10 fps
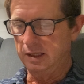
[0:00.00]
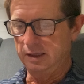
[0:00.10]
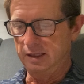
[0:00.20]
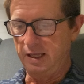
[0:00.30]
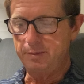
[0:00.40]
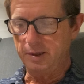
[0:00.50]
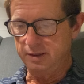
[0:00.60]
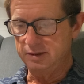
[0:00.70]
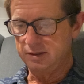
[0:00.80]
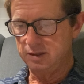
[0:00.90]

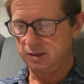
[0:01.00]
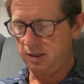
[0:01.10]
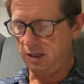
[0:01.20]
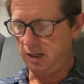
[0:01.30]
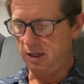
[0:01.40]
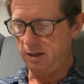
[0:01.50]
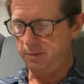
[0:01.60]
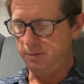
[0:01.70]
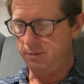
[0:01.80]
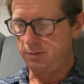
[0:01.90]
Layman's
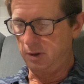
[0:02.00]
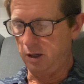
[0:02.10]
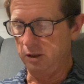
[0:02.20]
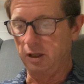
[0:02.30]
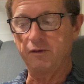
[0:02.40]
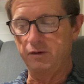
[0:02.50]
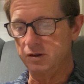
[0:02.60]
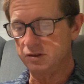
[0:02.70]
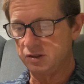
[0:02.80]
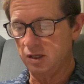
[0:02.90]
um, are
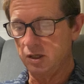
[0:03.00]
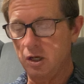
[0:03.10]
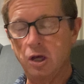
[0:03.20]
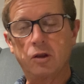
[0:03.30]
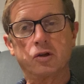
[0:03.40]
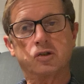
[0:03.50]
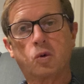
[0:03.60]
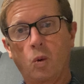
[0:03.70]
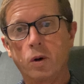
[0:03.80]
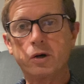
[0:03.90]
lovers. The
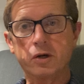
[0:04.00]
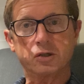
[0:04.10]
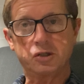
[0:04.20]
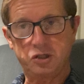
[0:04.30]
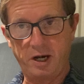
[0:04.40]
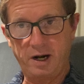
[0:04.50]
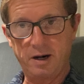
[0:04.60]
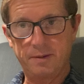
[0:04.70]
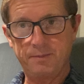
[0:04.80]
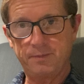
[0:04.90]
scorner's
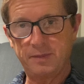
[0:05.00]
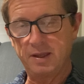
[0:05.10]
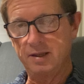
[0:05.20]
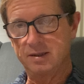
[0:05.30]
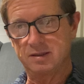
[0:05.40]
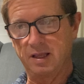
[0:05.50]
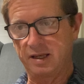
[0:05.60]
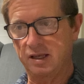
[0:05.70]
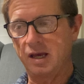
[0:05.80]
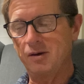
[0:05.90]
chair is
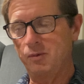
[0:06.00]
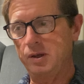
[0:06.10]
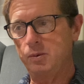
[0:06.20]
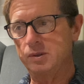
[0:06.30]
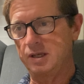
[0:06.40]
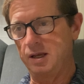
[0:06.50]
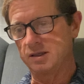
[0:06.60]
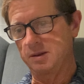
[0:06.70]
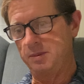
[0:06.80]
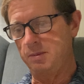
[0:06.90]
like we would say
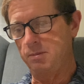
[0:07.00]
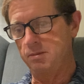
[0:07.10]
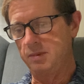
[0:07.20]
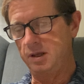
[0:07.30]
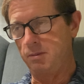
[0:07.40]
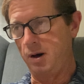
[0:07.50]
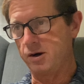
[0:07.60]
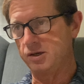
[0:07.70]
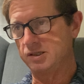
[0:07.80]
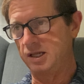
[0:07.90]
something in a
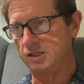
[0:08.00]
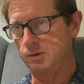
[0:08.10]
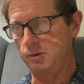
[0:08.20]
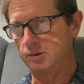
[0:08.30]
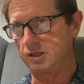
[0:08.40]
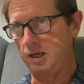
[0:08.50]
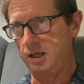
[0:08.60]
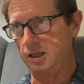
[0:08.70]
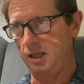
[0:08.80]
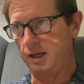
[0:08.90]
modern sense. We would
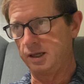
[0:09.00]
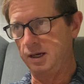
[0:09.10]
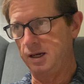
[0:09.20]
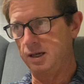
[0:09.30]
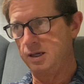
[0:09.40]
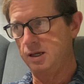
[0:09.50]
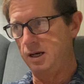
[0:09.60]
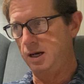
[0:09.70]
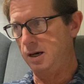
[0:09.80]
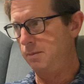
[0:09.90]
say like a,
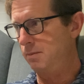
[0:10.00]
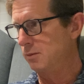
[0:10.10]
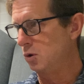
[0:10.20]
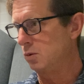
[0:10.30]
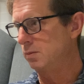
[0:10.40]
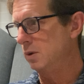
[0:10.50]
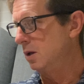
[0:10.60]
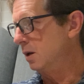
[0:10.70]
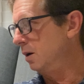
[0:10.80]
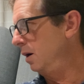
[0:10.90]
uh, um,
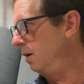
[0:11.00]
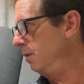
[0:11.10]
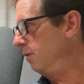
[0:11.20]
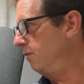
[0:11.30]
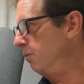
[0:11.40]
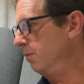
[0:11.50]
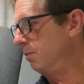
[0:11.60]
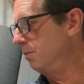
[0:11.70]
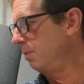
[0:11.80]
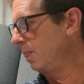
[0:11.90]
a uh,
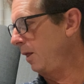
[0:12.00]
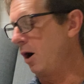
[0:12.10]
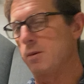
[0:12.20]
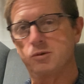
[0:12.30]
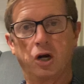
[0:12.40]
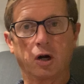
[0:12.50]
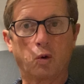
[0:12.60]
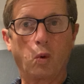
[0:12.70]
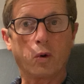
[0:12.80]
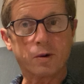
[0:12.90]
armchair
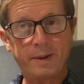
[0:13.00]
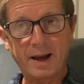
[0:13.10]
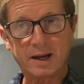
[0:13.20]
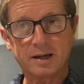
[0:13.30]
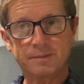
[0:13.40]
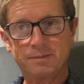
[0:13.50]
quarterback.